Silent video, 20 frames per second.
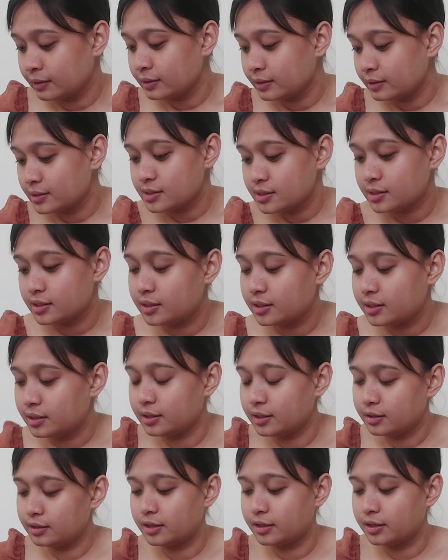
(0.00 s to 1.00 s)

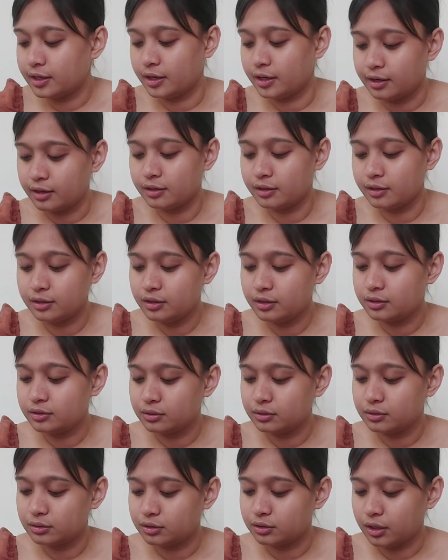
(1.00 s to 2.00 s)
skincare,
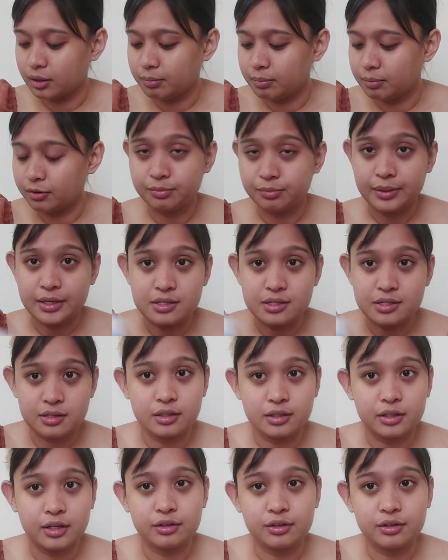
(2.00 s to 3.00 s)
the top of my
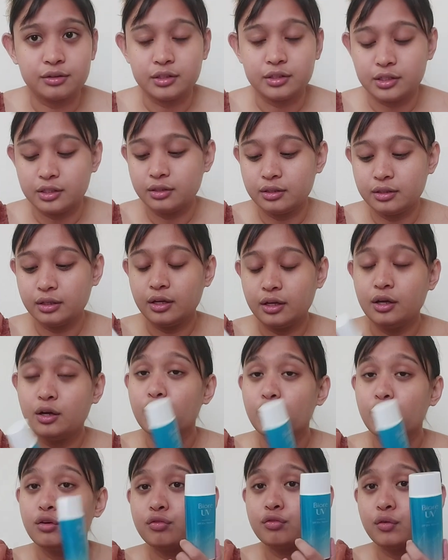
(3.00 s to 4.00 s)
skincare routine,
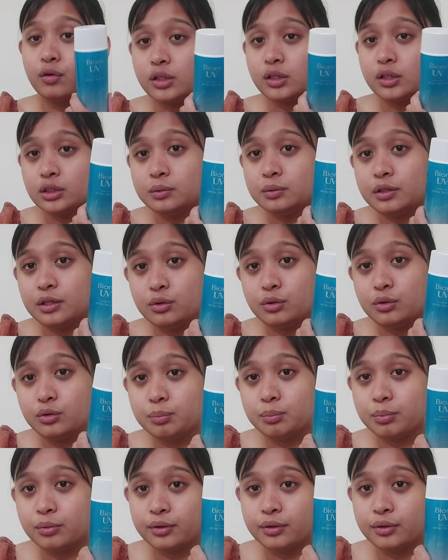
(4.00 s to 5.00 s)
of course, we need to
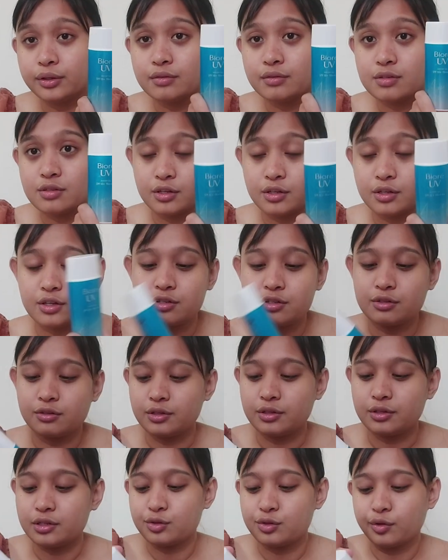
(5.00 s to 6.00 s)
put
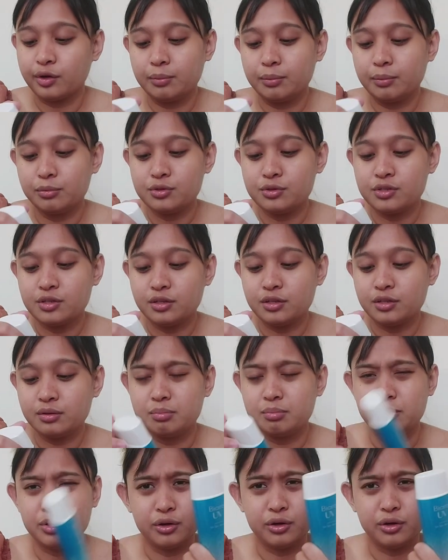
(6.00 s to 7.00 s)
sunscreen. So, I'm using
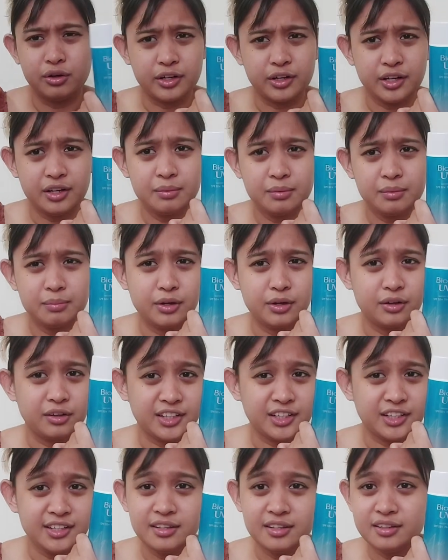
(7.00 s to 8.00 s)

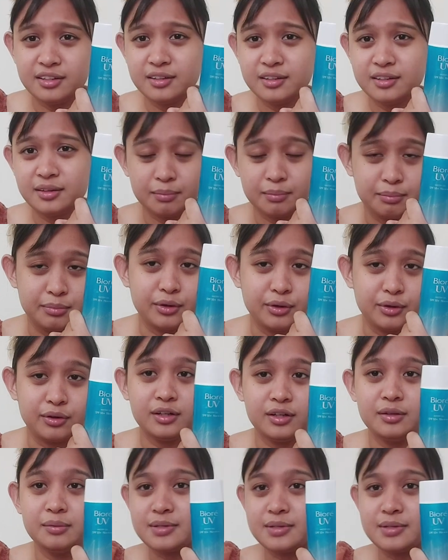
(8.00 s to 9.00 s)
Bioré,
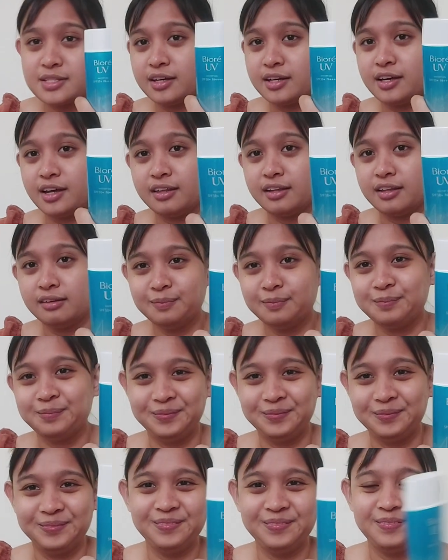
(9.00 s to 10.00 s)
basta yan.
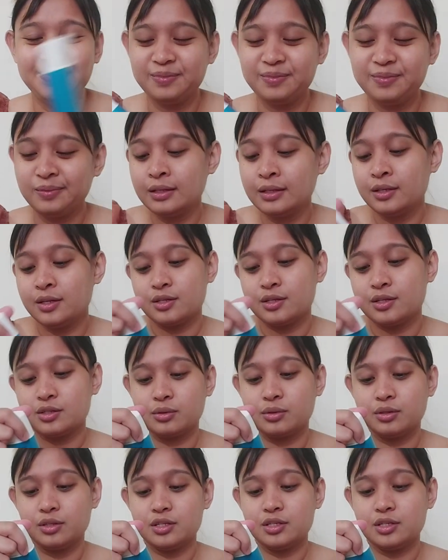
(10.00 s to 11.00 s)

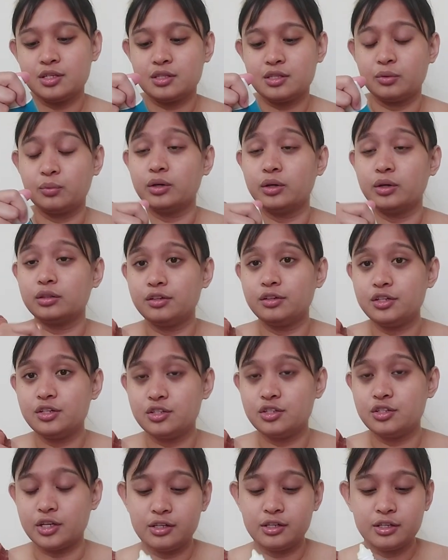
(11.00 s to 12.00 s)
So, this is the Watery
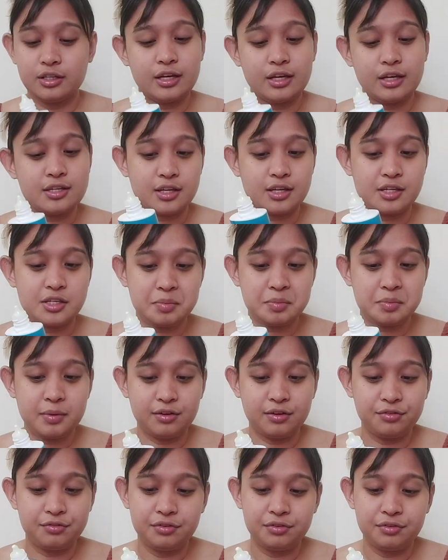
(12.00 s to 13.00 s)
Gel. It has
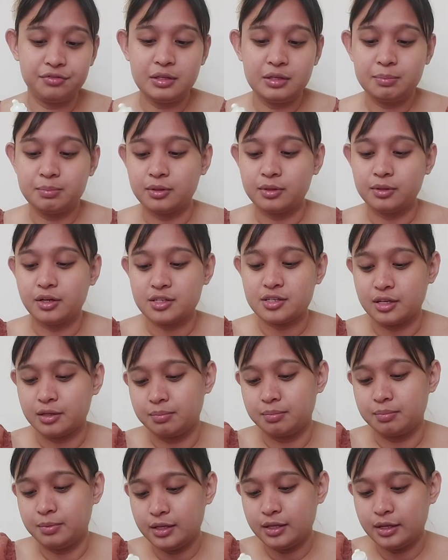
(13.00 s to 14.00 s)
SPF 50+ and
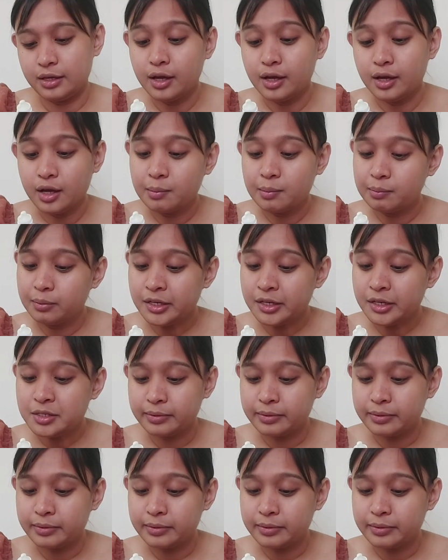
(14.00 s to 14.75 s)
PA++++.